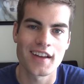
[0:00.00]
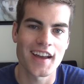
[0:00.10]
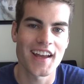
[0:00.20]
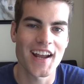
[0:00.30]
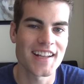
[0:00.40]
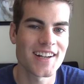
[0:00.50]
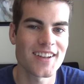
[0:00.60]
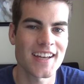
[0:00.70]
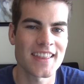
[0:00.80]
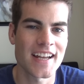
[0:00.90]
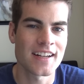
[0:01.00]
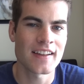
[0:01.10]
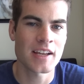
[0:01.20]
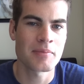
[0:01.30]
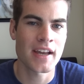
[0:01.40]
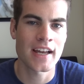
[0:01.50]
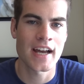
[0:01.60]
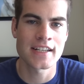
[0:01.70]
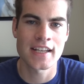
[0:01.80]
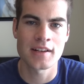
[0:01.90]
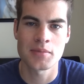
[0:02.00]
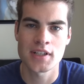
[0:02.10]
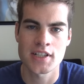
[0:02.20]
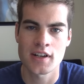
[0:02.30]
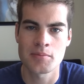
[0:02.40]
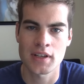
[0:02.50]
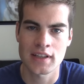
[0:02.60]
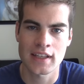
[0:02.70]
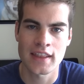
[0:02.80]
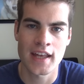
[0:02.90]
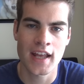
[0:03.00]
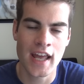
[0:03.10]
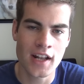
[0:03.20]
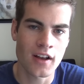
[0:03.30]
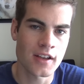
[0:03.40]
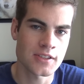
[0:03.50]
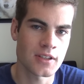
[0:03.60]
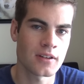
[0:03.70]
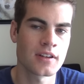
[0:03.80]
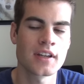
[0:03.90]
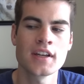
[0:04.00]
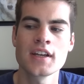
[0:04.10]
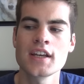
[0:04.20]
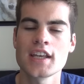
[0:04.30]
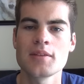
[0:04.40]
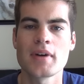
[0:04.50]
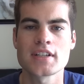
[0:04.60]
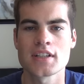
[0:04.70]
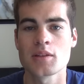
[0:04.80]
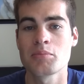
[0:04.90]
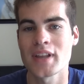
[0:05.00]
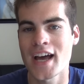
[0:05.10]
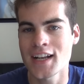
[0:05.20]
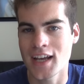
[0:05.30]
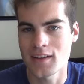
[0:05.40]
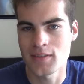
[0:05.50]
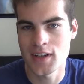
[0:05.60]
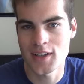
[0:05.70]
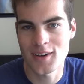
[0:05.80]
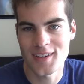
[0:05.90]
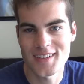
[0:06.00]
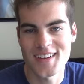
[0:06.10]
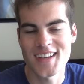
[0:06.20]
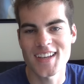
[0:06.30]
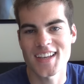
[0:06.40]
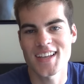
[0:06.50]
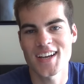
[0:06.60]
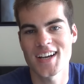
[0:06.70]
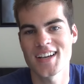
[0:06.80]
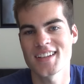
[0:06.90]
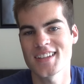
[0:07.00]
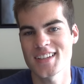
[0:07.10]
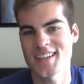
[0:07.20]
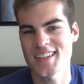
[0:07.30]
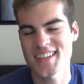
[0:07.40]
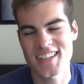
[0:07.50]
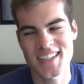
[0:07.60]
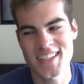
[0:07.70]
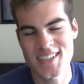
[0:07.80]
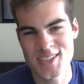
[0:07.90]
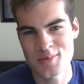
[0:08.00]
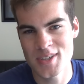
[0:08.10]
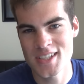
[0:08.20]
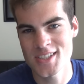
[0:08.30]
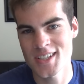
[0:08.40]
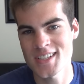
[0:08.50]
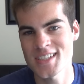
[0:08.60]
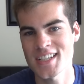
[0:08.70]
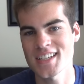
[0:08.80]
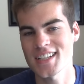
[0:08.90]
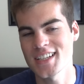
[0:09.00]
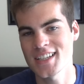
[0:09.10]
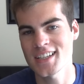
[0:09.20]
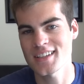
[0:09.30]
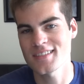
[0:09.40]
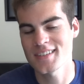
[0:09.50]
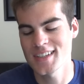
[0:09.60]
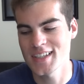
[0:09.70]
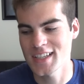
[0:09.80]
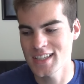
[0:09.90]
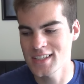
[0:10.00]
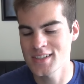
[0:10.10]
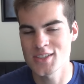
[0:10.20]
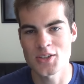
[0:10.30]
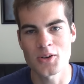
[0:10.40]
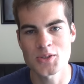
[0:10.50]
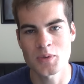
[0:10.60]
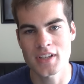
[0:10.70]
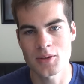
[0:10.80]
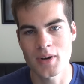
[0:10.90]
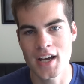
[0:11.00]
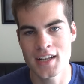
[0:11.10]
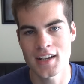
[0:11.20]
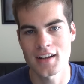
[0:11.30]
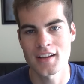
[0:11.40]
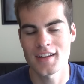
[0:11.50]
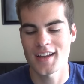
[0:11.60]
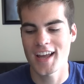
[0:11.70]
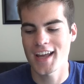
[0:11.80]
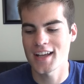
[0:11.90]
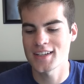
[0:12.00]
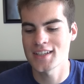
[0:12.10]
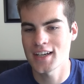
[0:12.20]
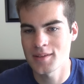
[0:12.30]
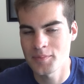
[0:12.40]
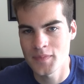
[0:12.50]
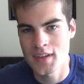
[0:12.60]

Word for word: And I didn't like that. I didn't like my content being cherry picked like that. And also, he mentioned the blind guy video, and he uh, he did some research and he he chose what he wanted, and um,